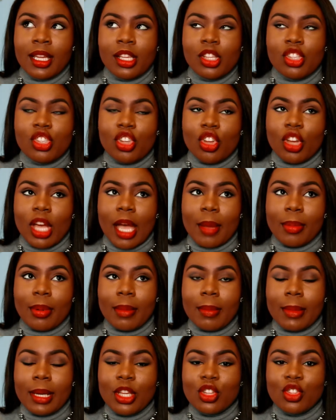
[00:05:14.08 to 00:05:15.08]
So I
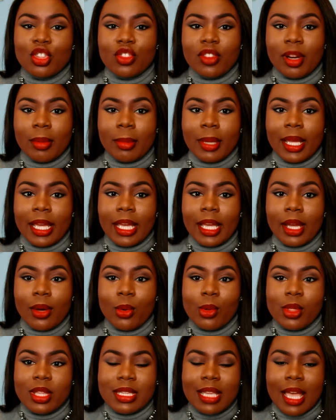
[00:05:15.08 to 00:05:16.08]
probably should wrap my hair
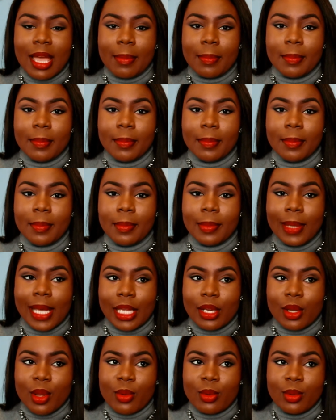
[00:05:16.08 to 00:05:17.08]
all the time, but I
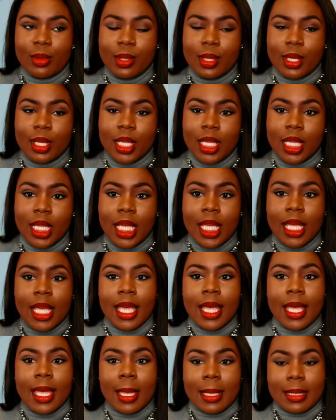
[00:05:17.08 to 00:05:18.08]
don't.
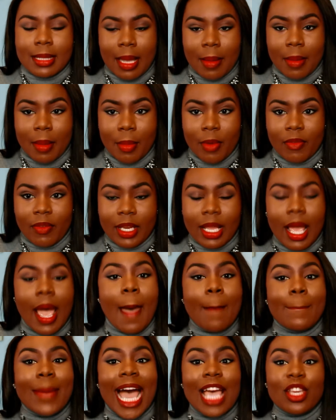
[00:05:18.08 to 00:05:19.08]
It's kind of bothered.
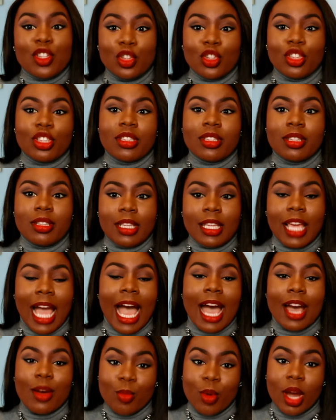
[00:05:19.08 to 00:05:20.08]
But I should. Yeah,
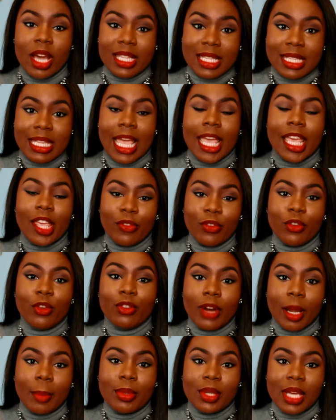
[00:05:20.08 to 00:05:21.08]
I would say if you
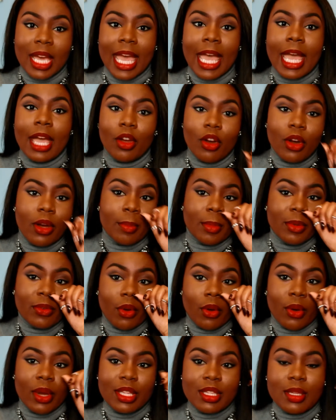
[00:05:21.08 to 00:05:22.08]
wrap your hair go,
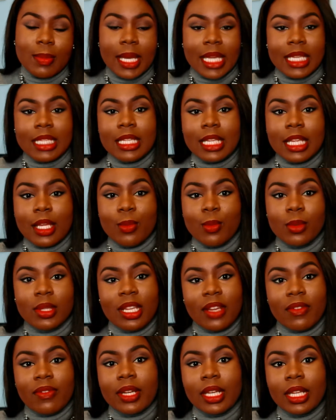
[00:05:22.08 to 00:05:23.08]
before going to bed, it will
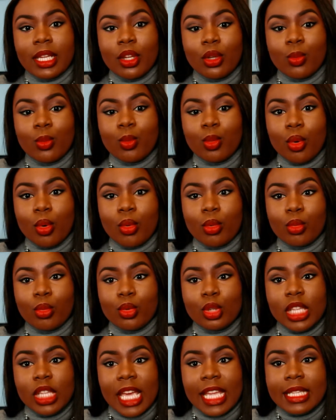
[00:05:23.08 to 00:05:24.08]
definitely won't
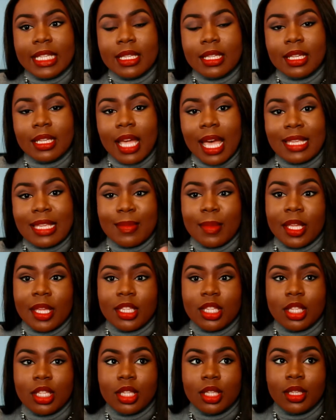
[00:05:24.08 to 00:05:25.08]
shed as
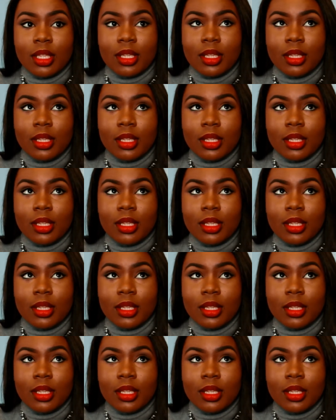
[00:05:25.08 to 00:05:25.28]
much.